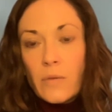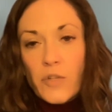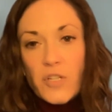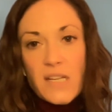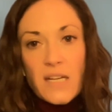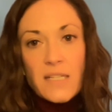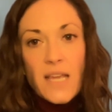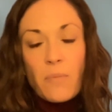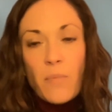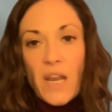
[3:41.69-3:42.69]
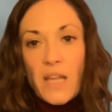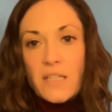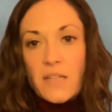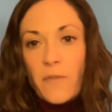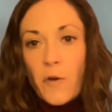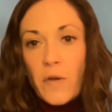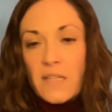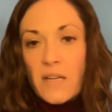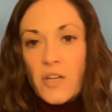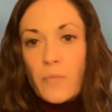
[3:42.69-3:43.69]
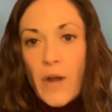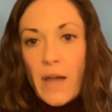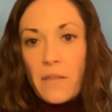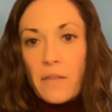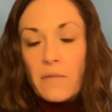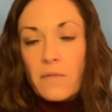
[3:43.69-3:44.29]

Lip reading: We're just going to take a minute to focus on your breath